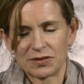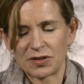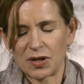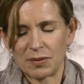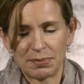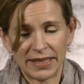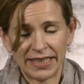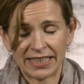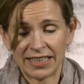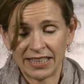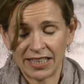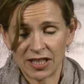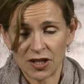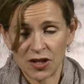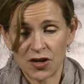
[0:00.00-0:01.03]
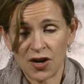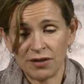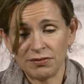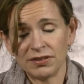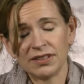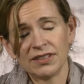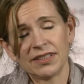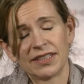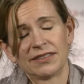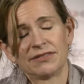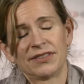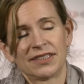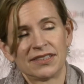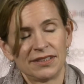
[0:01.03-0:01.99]
completely novel
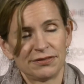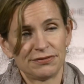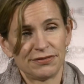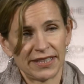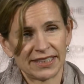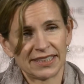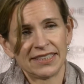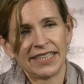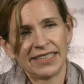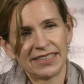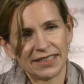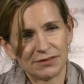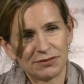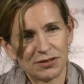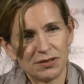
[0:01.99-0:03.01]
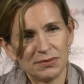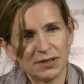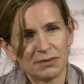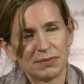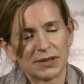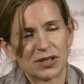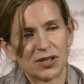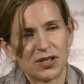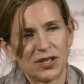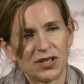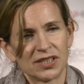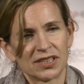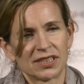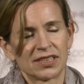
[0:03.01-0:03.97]
and very fascinating format
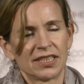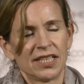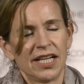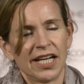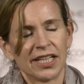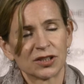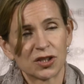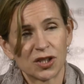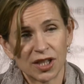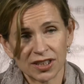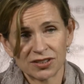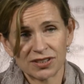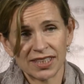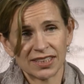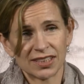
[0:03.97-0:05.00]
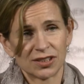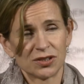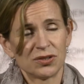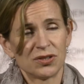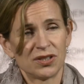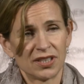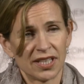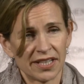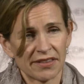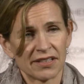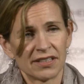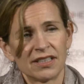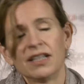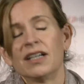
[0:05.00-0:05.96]
because, in contrast to all
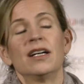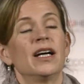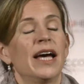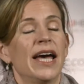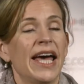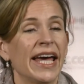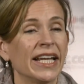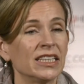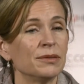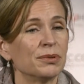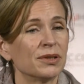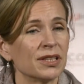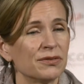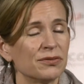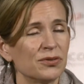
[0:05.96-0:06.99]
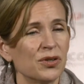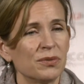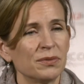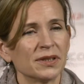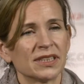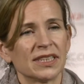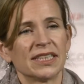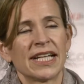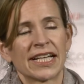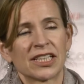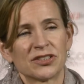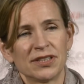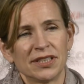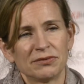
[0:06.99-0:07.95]
other antibody formats, it
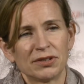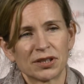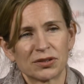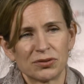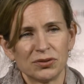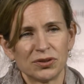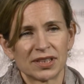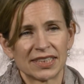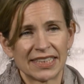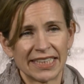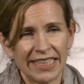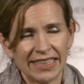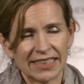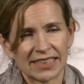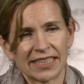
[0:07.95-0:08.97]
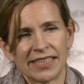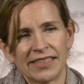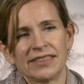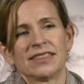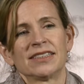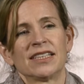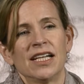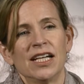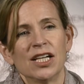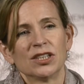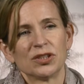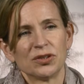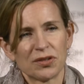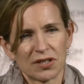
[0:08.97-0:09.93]
actually recruits T cells
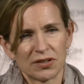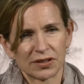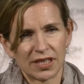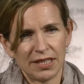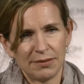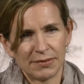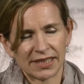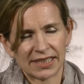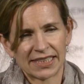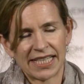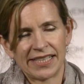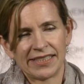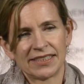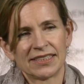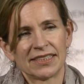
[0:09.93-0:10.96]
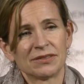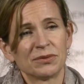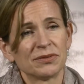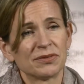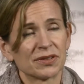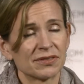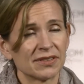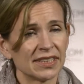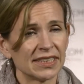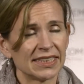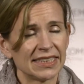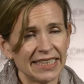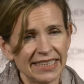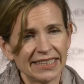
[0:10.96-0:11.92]
to the leukemic cells. And we've already
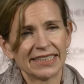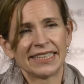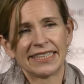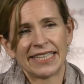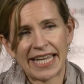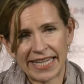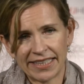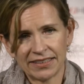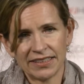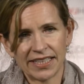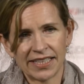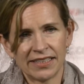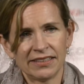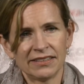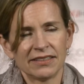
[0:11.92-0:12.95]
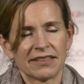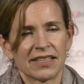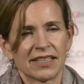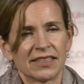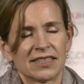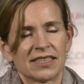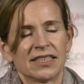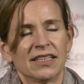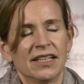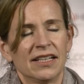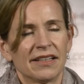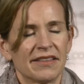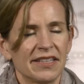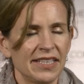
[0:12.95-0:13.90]
seen in ALL that
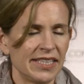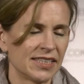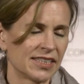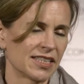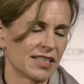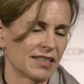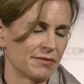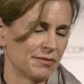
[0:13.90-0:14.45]
these,